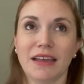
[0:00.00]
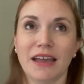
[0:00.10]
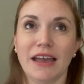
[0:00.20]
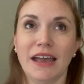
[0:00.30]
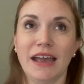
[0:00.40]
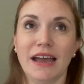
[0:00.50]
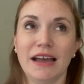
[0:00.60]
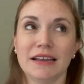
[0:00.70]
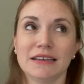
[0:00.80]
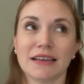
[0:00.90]

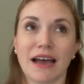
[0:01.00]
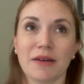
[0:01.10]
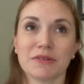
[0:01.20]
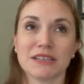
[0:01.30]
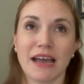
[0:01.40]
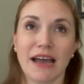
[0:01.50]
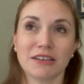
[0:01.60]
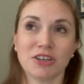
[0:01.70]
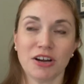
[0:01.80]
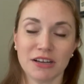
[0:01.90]
And I was at
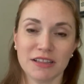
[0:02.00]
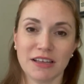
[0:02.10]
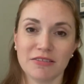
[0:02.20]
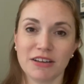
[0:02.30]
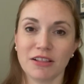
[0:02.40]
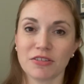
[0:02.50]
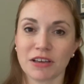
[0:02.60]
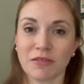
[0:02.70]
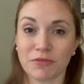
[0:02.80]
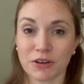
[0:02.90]
Target the other day
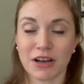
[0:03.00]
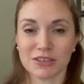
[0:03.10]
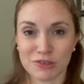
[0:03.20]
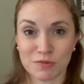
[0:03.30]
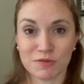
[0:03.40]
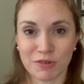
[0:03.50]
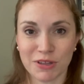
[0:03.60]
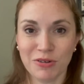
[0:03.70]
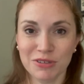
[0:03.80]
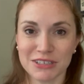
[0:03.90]
looking for costumes for
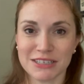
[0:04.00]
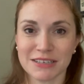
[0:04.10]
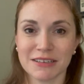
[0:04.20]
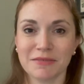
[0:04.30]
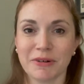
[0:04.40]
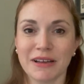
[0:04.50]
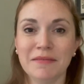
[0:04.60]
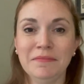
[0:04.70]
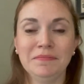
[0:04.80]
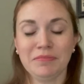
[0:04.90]
the oldest
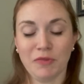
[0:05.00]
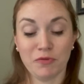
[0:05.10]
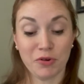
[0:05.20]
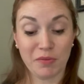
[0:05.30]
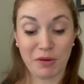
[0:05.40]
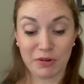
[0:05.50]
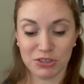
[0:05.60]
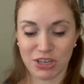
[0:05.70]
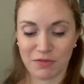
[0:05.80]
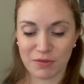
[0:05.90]
one before we were
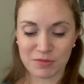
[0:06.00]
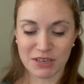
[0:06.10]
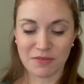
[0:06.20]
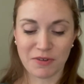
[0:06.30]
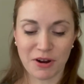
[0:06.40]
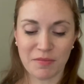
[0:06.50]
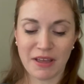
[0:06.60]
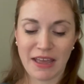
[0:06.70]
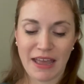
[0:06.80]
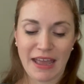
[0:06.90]
Jake from State Farm.
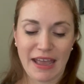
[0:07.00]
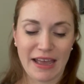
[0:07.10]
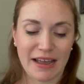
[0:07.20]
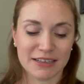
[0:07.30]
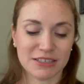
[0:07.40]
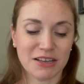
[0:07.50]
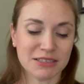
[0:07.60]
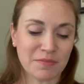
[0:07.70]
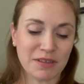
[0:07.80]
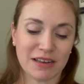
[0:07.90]
And I saw
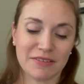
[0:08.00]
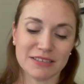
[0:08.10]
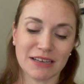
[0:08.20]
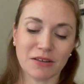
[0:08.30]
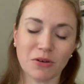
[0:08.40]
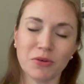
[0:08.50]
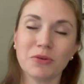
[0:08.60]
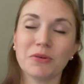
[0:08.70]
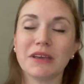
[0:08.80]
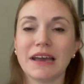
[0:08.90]
something and I was like,
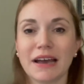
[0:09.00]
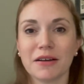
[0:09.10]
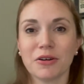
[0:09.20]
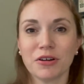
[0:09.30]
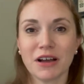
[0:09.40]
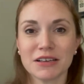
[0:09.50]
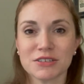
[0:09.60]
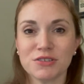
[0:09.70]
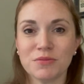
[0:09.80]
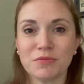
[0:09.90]
oh yeah, her
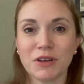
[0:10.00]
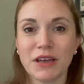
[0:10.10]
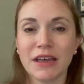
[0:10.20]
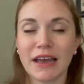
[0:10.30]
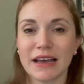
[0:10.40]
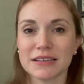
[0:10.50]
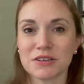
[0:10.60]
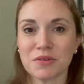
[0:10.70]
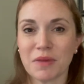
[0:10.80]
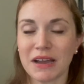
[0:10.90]
costume as
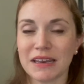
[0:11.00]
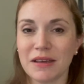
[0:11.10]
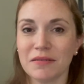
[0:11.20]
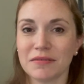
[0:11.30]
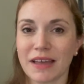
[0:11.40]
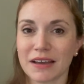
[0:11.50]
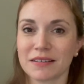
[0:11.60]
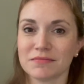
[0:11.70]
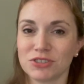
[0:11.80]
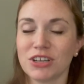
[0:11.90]
Hermione, that
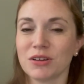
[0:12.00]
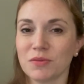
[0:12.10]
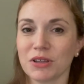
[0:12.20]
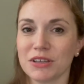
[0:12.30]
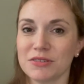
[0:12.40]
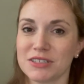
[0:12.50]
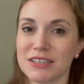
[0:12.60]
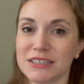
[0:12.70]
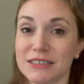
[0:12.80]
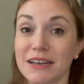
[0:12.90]
she could really use
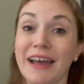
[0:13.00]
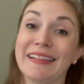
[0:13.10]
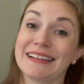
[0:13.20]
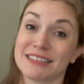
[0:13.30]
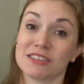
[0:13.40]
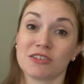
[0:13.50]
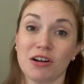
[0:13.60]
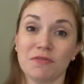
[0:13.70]
this. And that's a scarf,